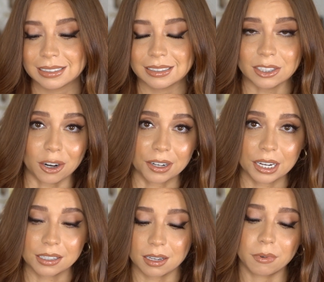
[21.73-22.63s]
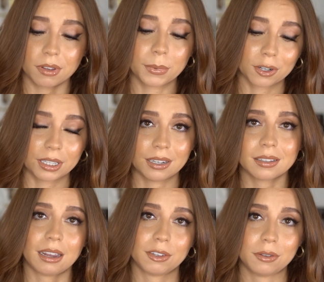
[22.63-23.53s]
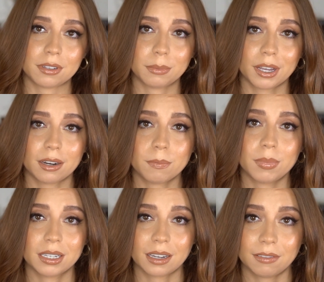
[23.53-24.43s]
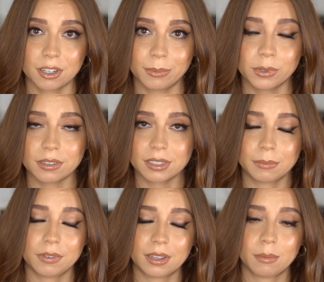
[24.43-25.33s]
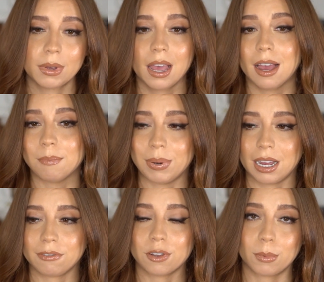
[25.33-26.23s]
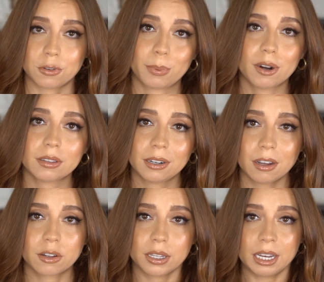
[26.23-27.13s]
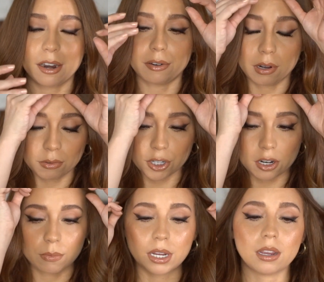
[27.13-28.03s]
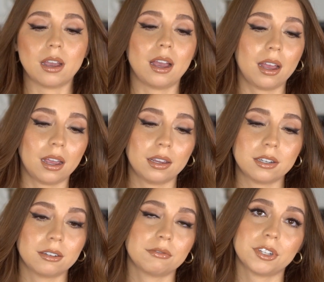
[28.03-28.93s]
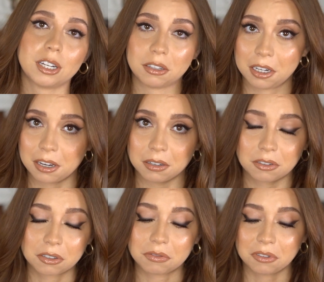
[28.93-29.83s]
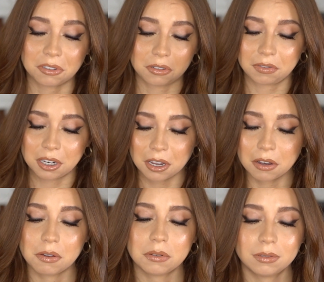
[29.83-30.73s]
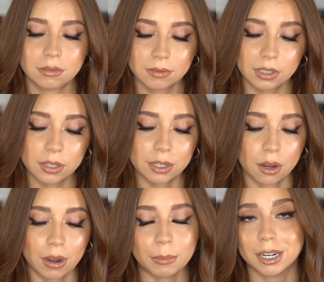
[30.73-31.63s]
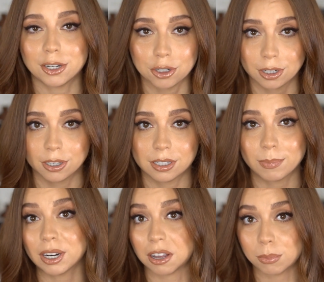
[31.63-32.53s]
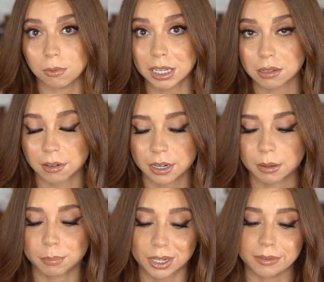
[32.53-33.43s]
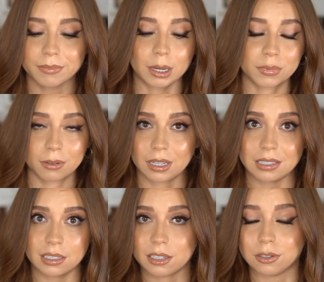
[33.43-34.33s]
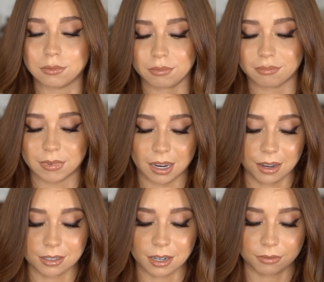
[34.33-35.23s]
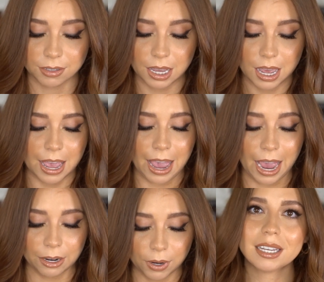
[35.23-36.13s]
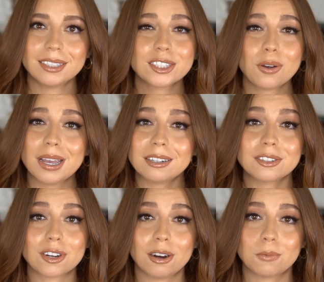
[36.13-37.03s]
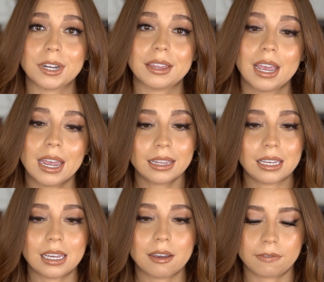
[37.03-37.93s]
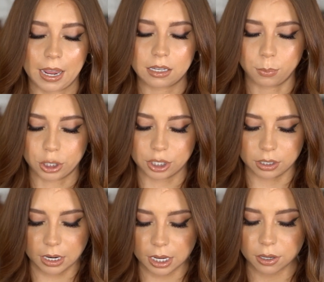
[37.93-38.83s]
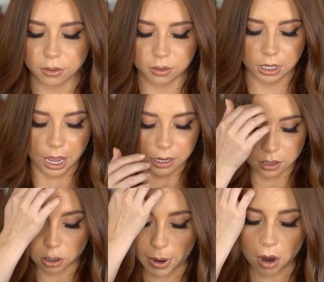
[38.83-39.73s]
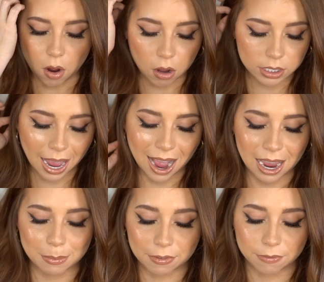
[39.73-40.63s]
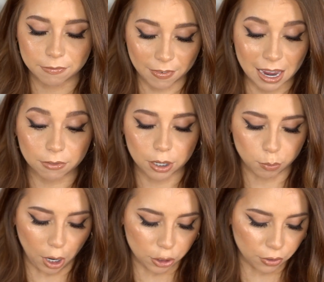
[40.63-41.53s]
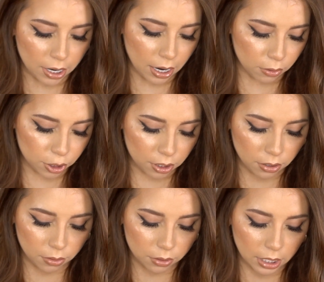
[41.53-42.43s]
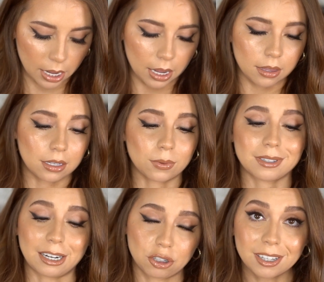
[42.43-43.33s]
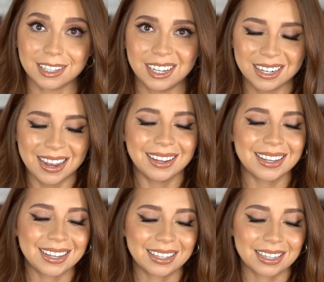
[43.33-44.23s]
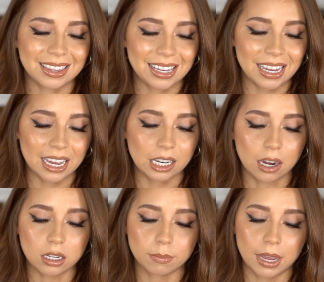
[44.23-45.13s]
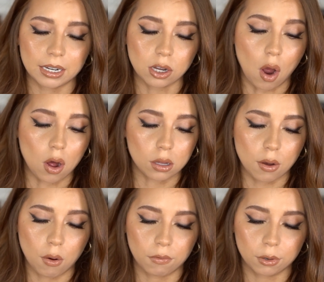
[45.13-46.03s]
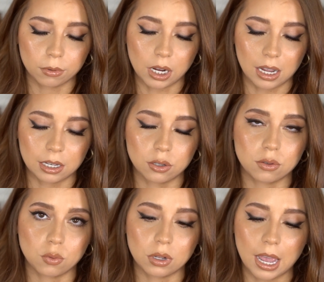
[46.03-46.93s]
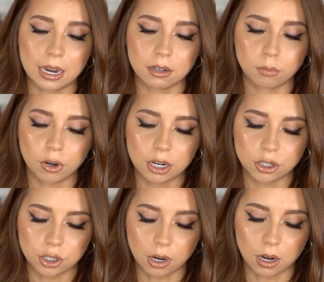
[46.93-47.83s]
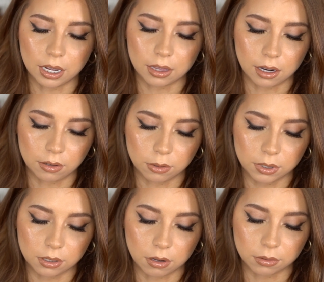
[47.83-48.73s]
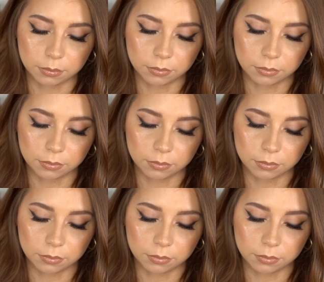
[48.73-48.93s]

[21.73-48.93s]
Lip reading: Sorry. Some of them are clean because I haven't used them again because I have doubles of some of them, but for the most part, they're not clean. Don't judge me. I didn't feel like cleaning it just for this video. So, I mean, I should. It's been a couple weeks already, but I'm so lazy to do that kind of stuff. Anyway, let's go ahead and start with the face brushes that I use. So my all-time favorite brush right now to use, this one's actually clean, is the It Cosmetics All Over dual-ended brush, or I don't know what it's called.